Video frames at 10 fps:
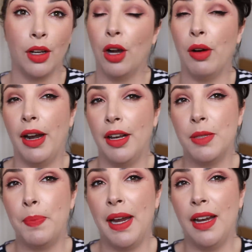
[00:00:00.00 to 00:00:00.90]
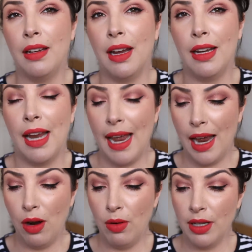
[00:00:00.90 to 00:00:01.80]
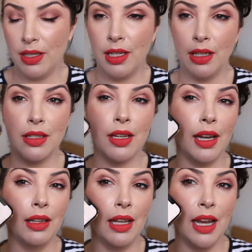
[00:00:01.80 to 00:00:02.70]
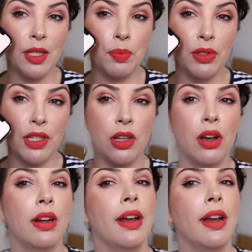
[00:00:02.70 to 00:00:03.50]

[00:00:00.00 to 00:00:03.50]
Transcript: All right, it's been an hour since I last put this on.